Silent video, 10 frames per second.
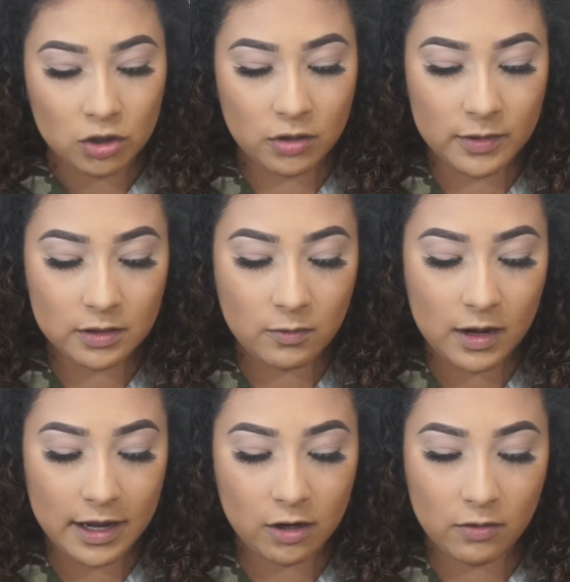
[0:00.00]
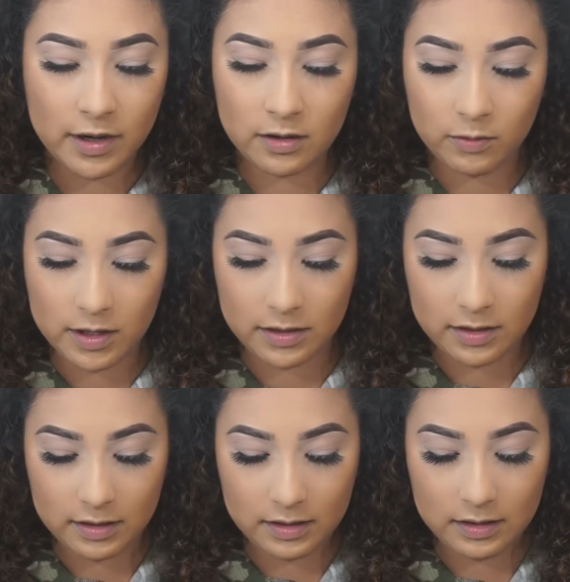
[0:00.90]
So the reason why I go in
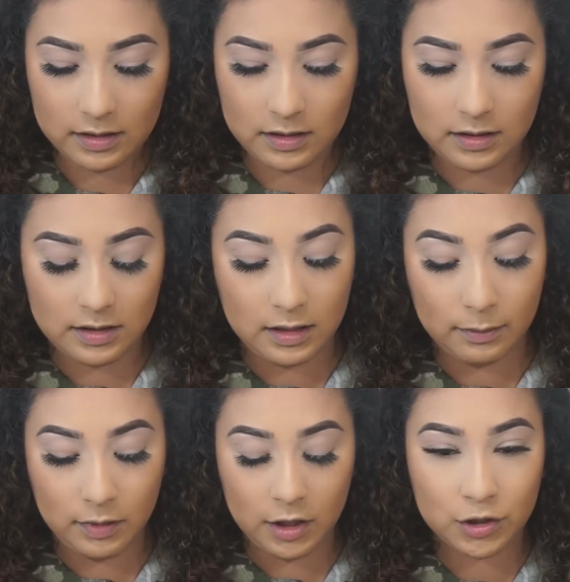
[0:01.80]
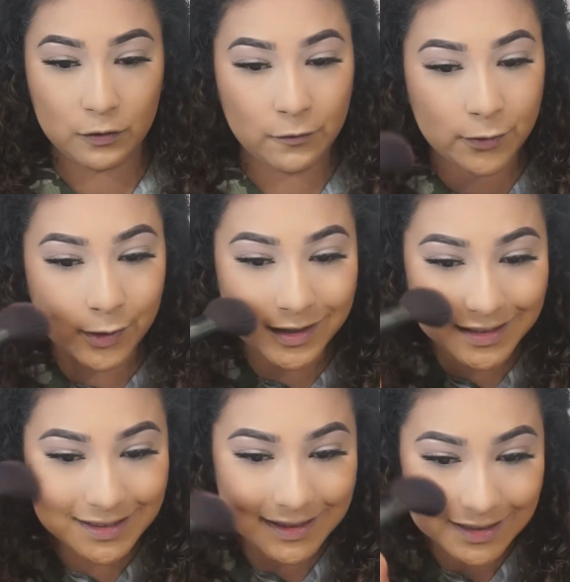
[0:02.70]
with the blush
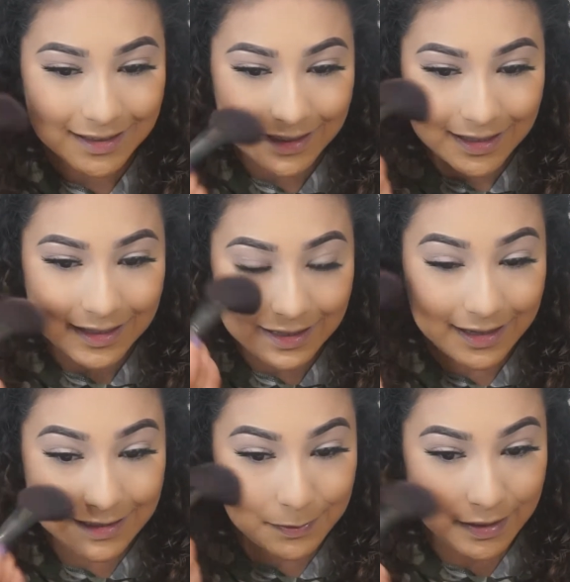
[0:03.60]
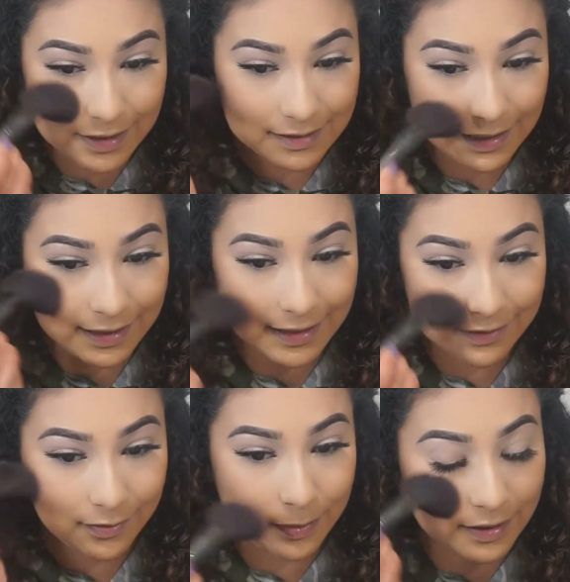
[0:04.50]
first is because I
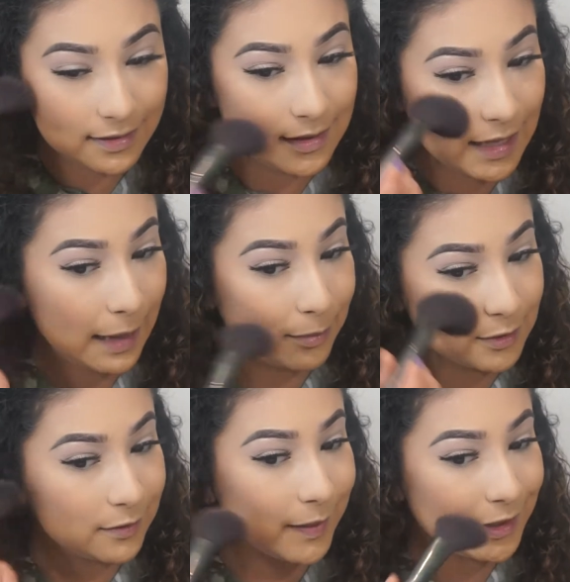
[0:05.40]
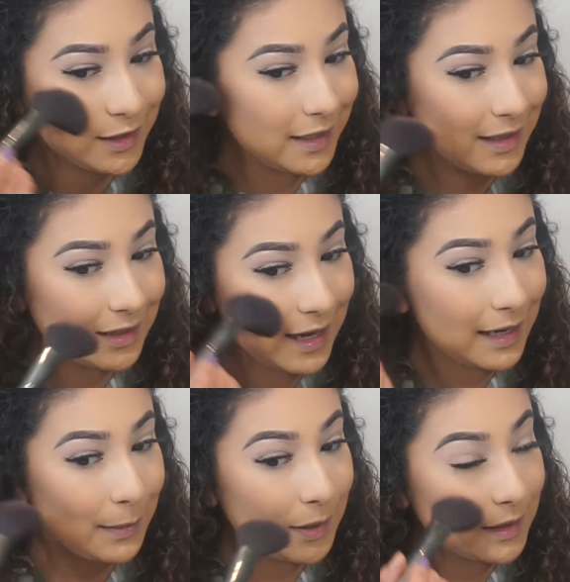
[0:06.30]
kind of apply it to the apples of my cheeks,
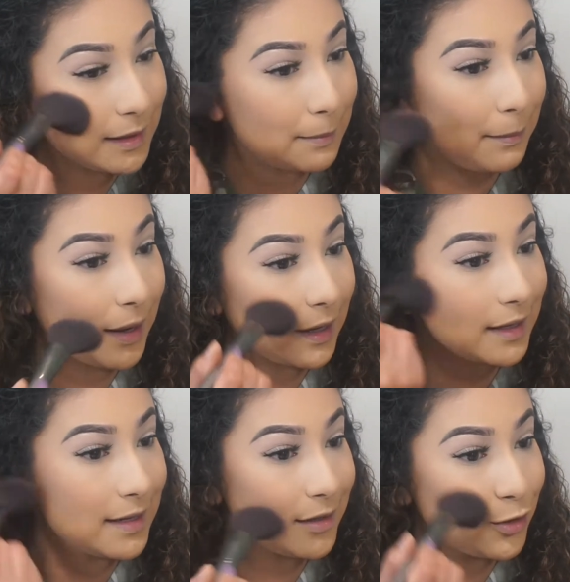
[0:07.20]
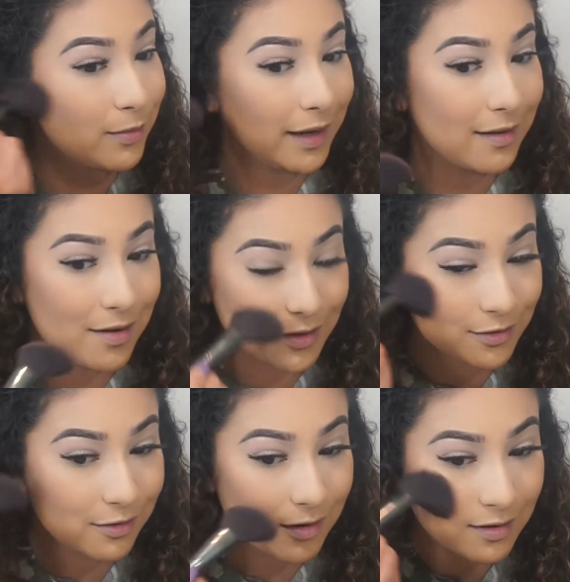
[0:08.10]
and I blend it back into my
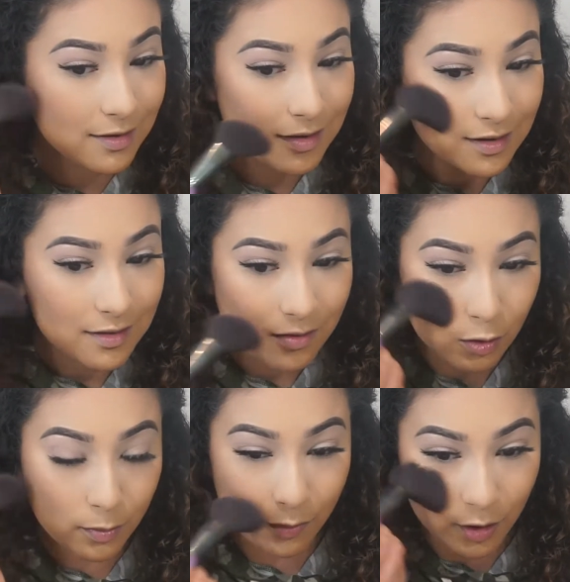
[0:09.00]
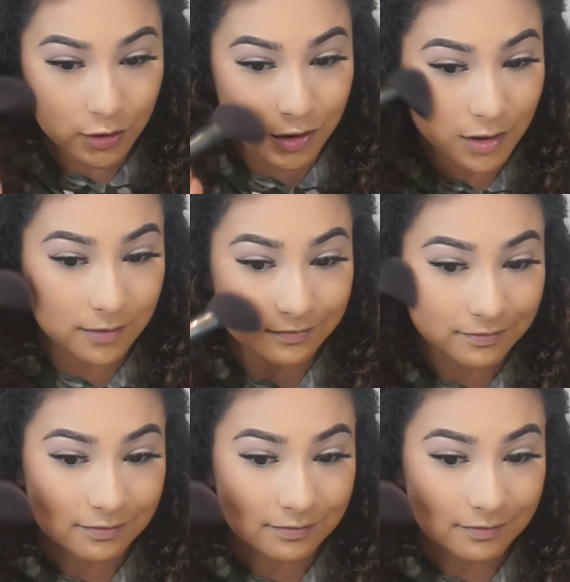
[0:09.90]
contour or bronzer.